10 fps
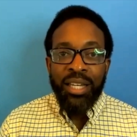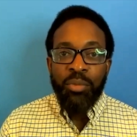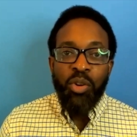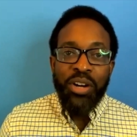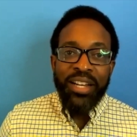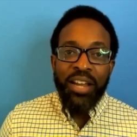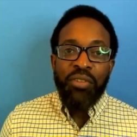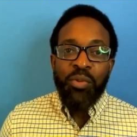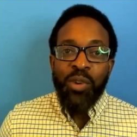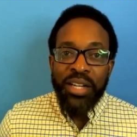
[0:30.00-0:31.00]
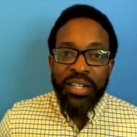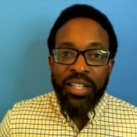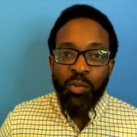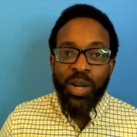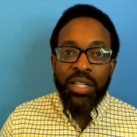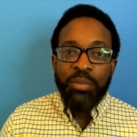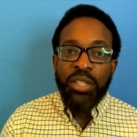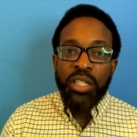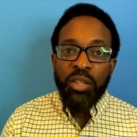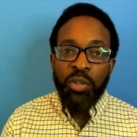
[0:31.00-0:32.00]
Good morning, everyone, and welcome
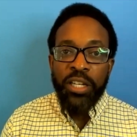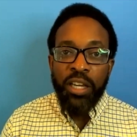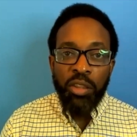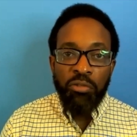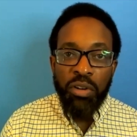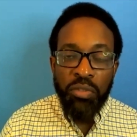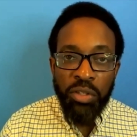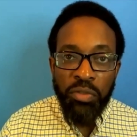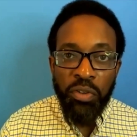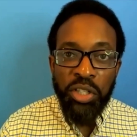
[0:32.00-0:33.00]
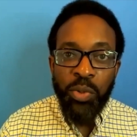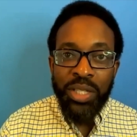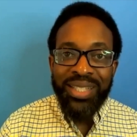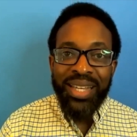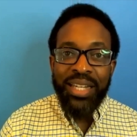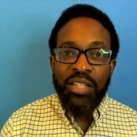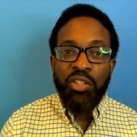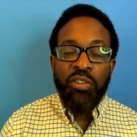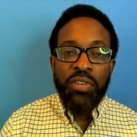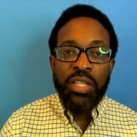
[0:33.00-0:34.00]
to Unity on the River's virtual Sunday
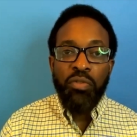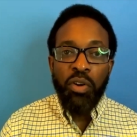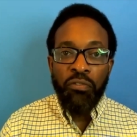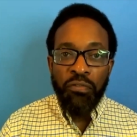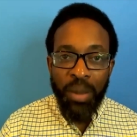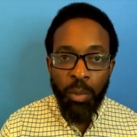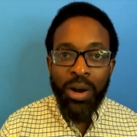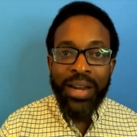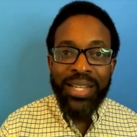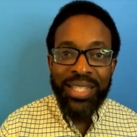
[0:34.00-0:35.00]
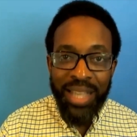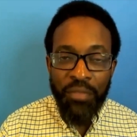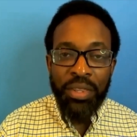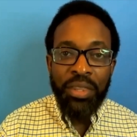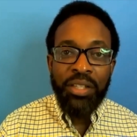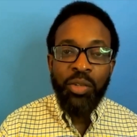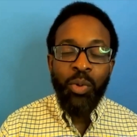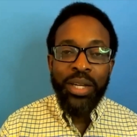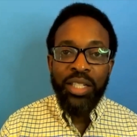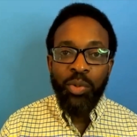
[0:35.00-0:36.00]
service for February 7th,
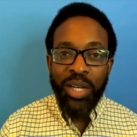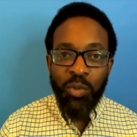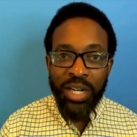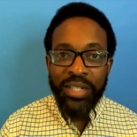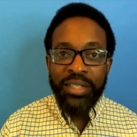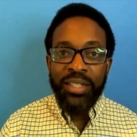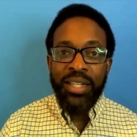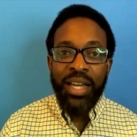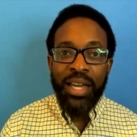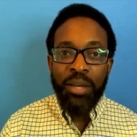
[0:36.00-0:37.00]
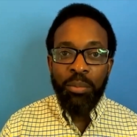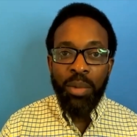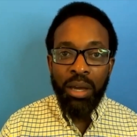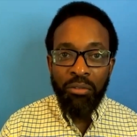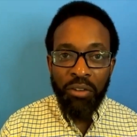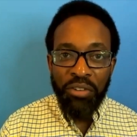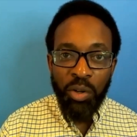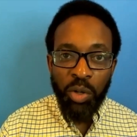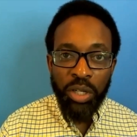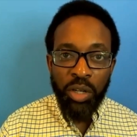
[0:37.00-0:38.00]
2021. I am Rev
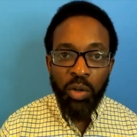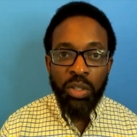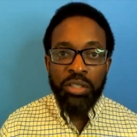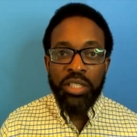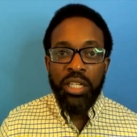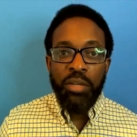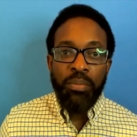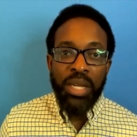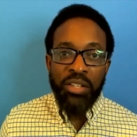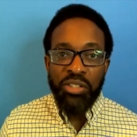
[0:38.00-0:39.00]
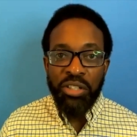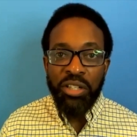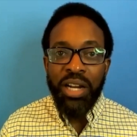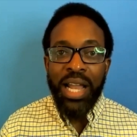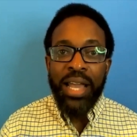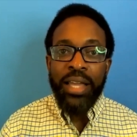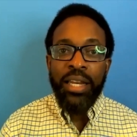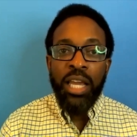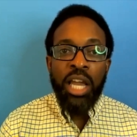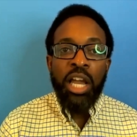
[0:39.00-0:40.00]
Ogun, Senior Minister, and
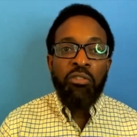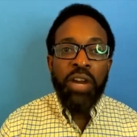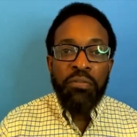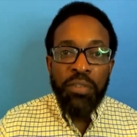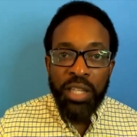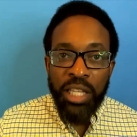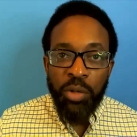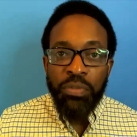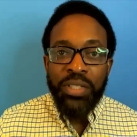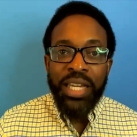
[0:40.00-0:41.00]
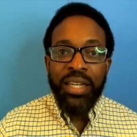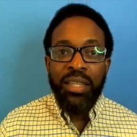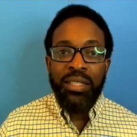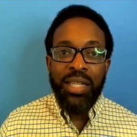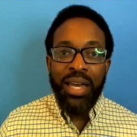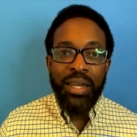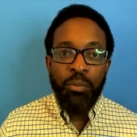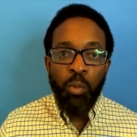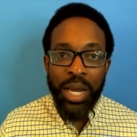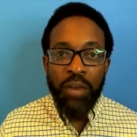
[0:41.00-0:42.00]
grateful that you've taken the
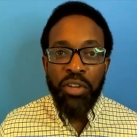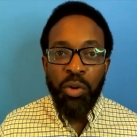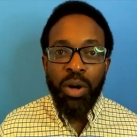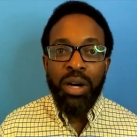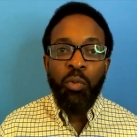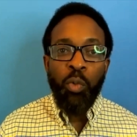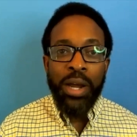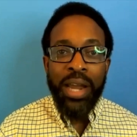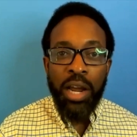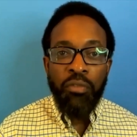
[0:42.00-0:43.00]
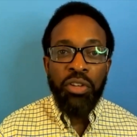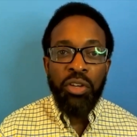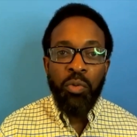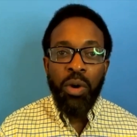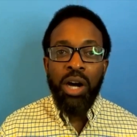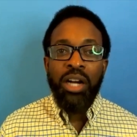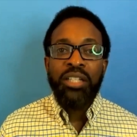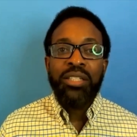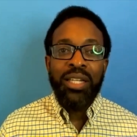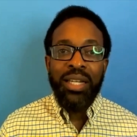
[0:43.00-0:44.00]
time, whenever you are, wherever you are,
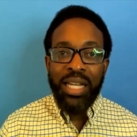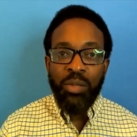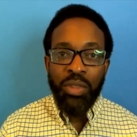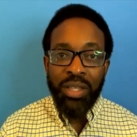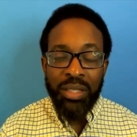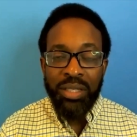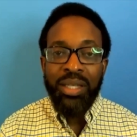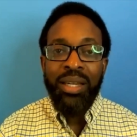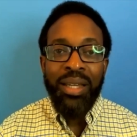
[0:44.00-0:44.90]
to connect with us